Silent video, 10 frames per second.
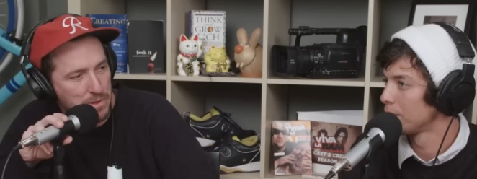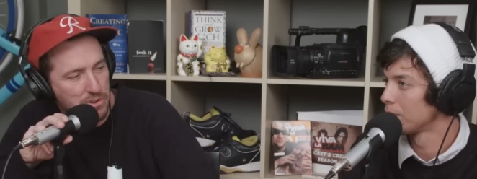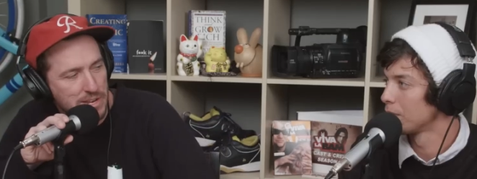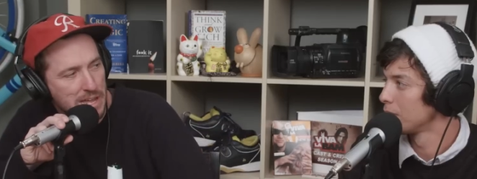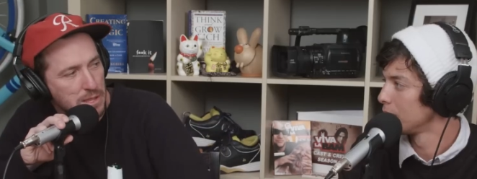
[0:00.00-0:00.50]
Speaker 1: But
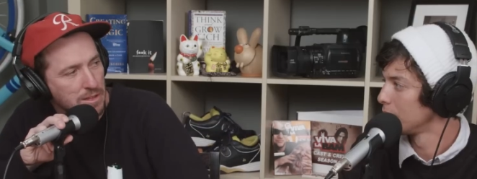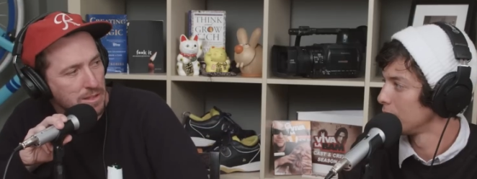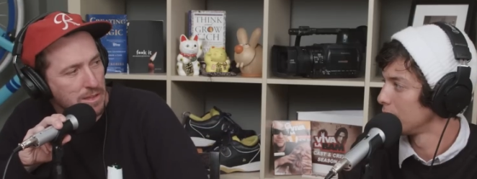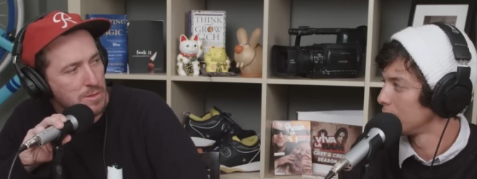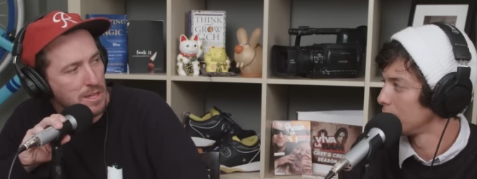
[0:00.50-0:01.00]
your dad's like
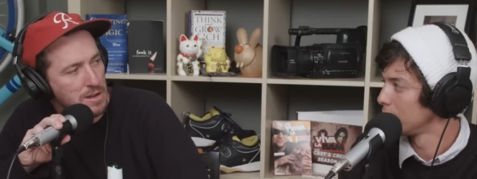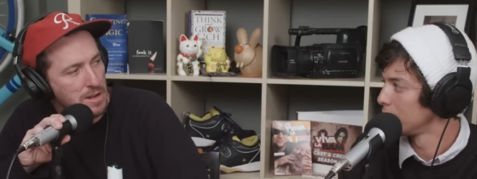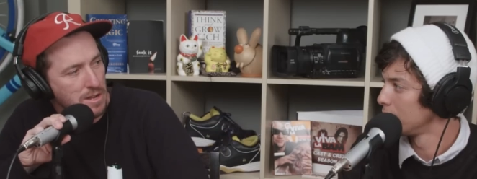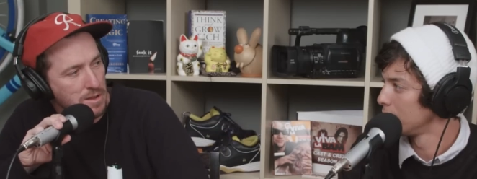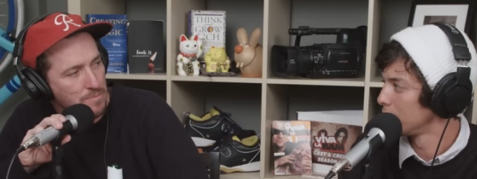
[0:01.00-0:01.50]
he was like in a,
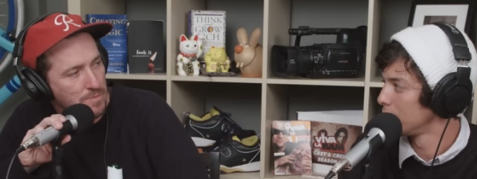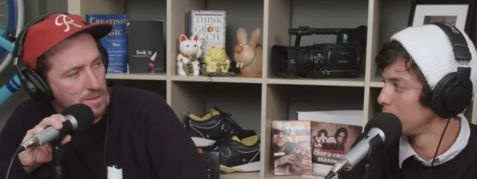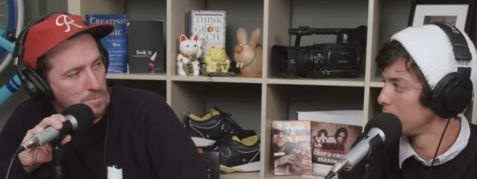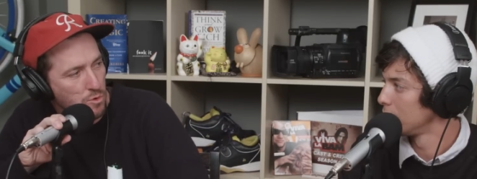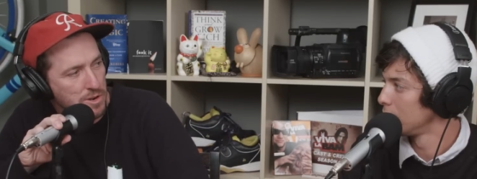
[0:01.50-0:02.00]
uh,
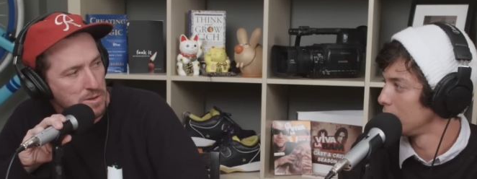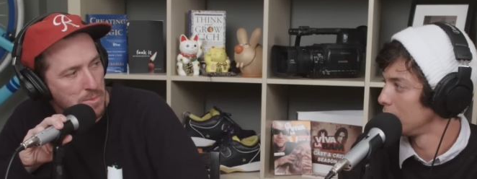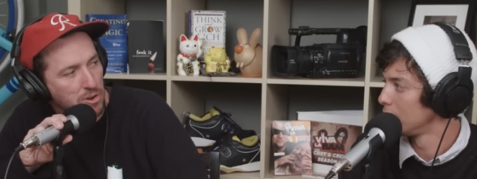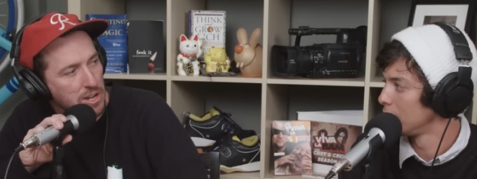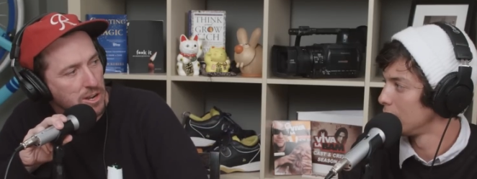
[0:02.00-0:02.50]
more into
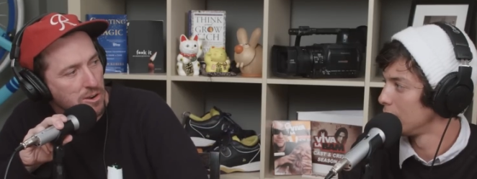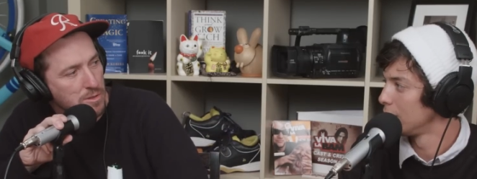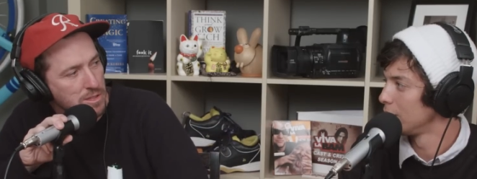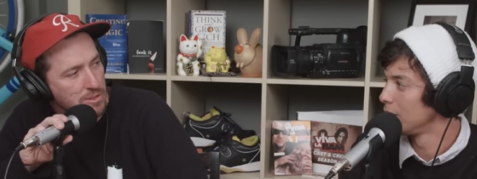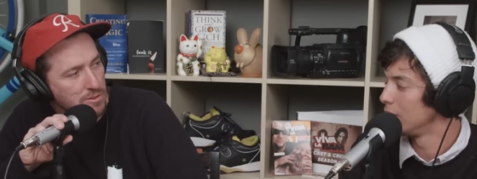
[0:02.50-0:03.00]
American
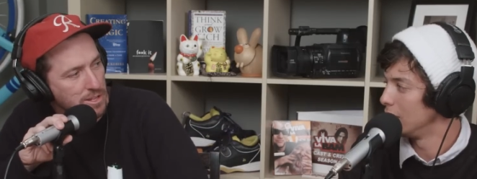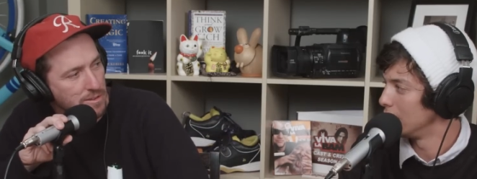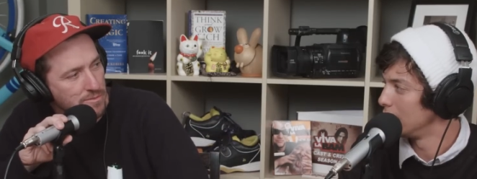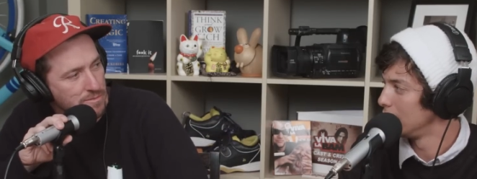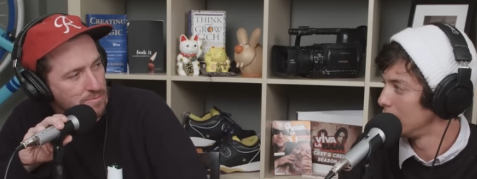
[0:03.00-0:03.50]
cars, and you're like
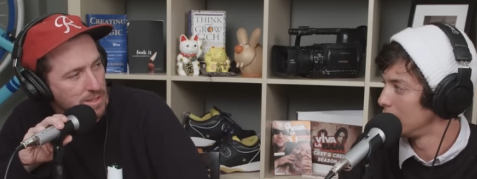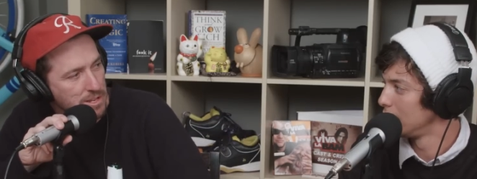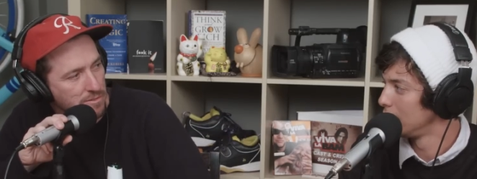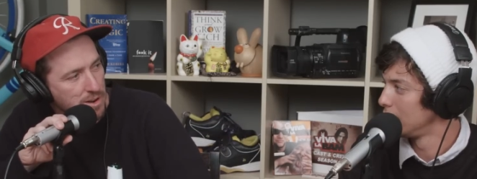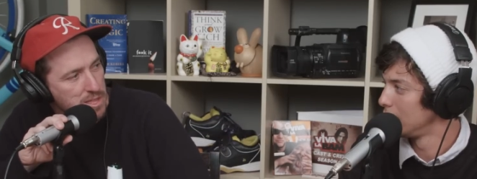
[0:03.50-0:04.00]
Yeah. a,
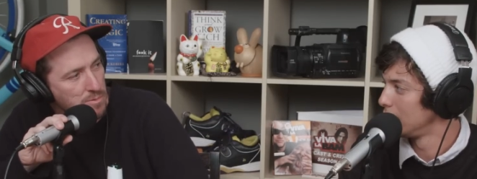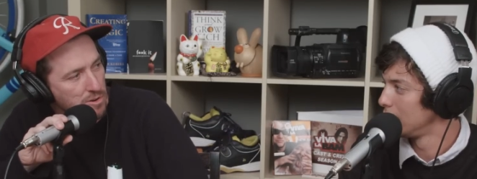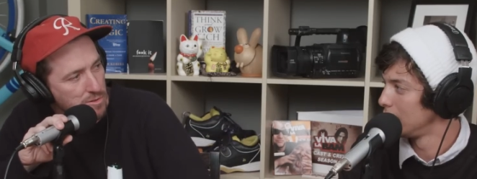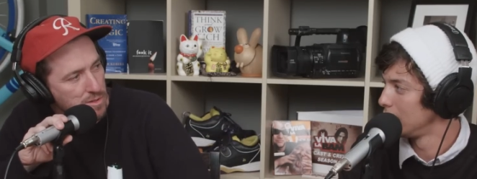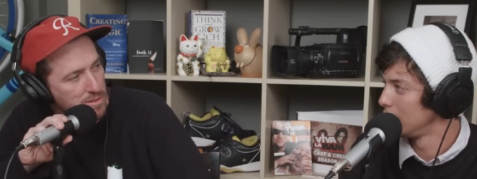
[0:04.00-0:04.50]
into race
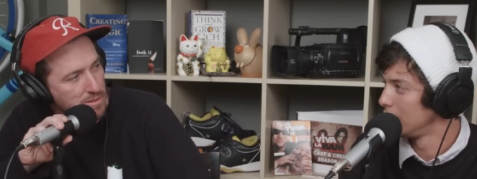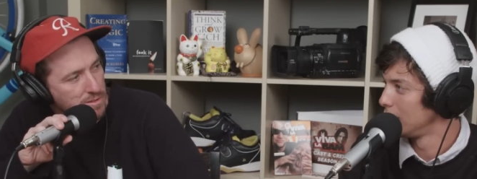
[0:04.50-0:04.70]
burners.